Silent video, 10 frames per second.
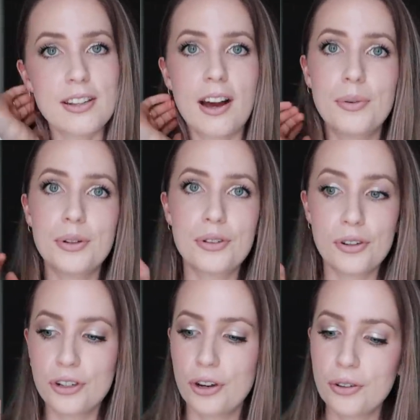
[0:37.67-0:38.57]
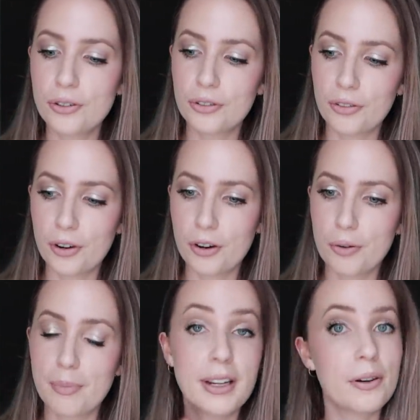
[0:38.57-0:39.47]
I would also show you through
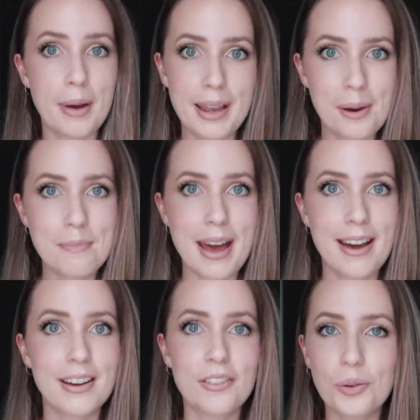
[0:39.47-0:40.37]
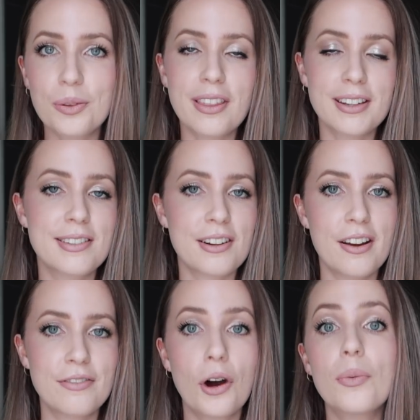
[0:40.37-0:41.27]
my little makeup bag of all the things that
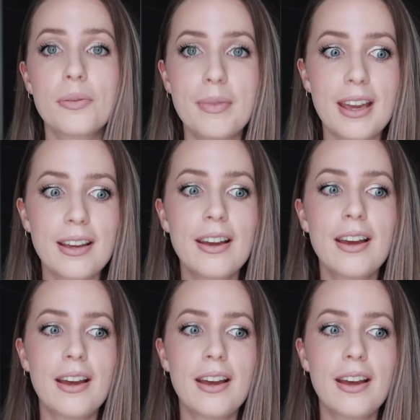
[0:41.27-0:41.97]
I've got with me,